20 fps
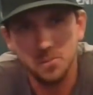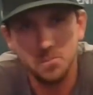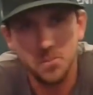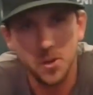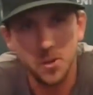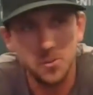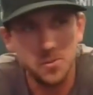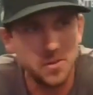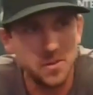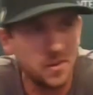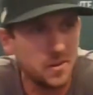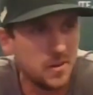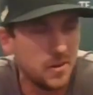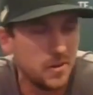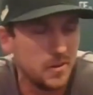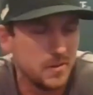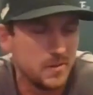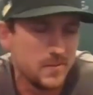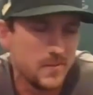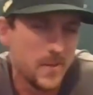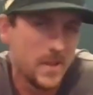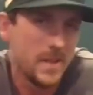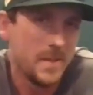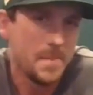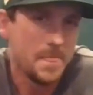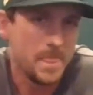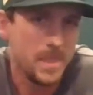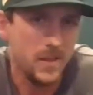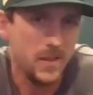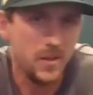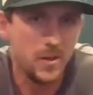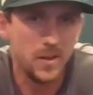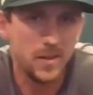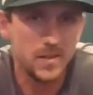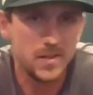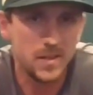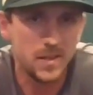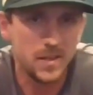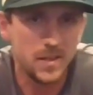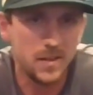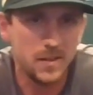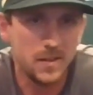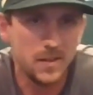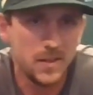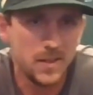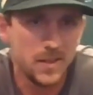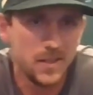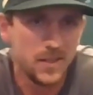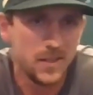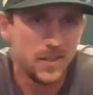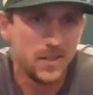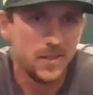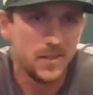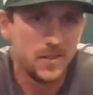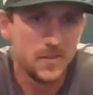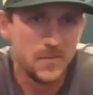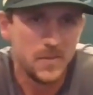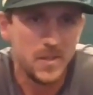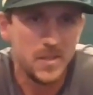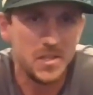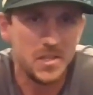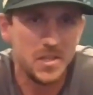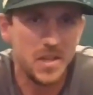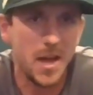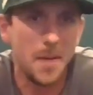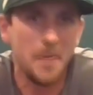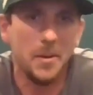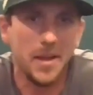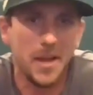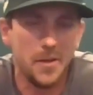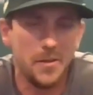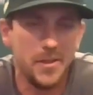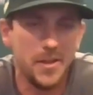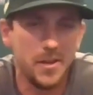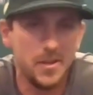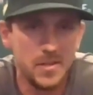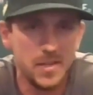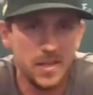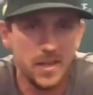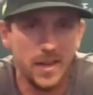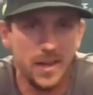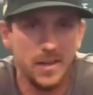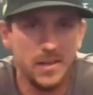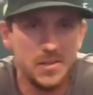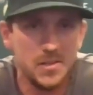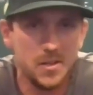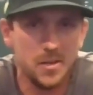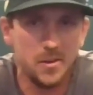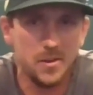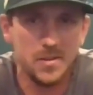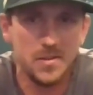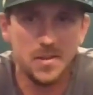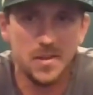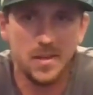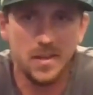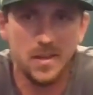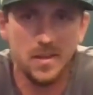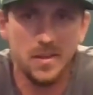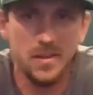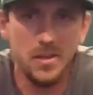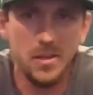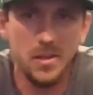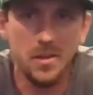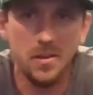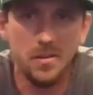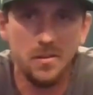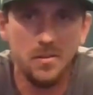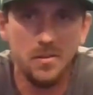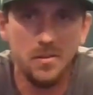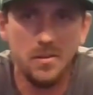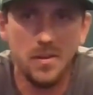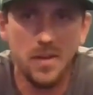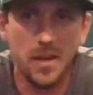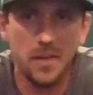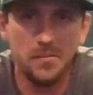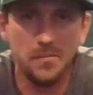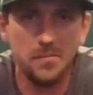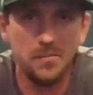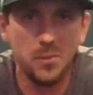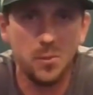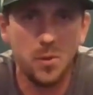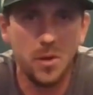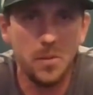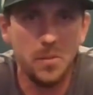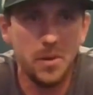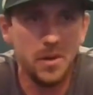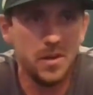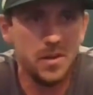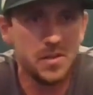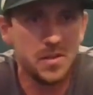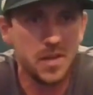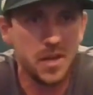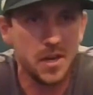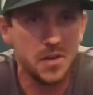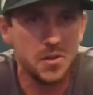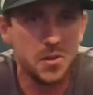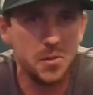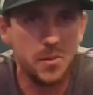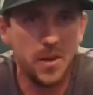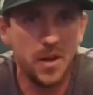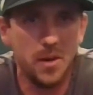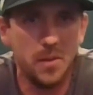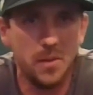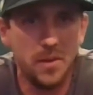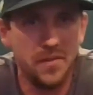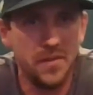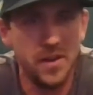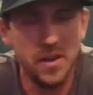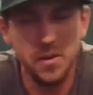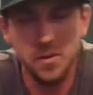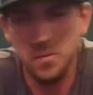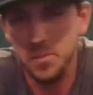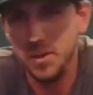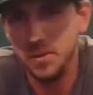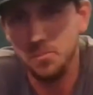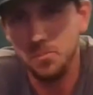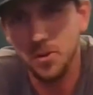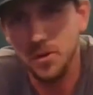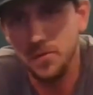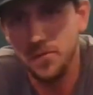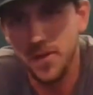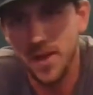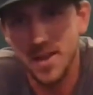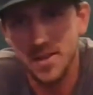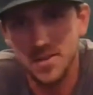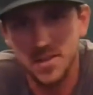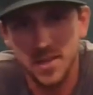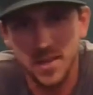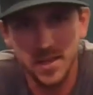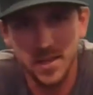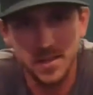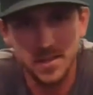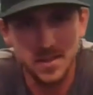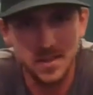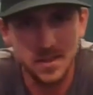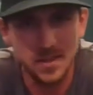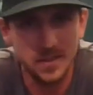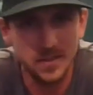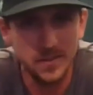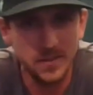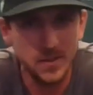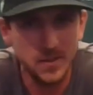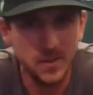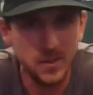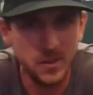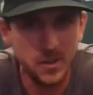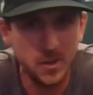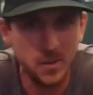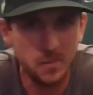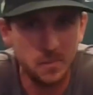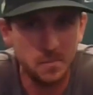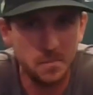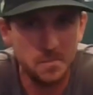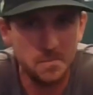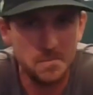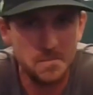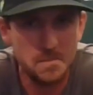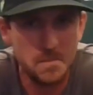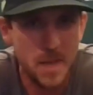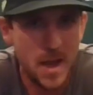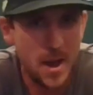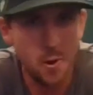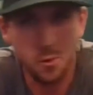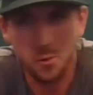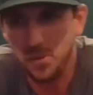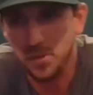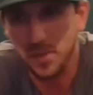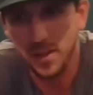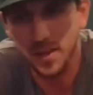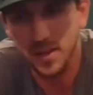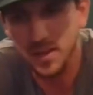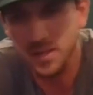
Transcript: potent or you know it's a it's a topic out there today. So it's uh you can quite a bit of discussion about it. But I find it to be pretty fascinating to you know power things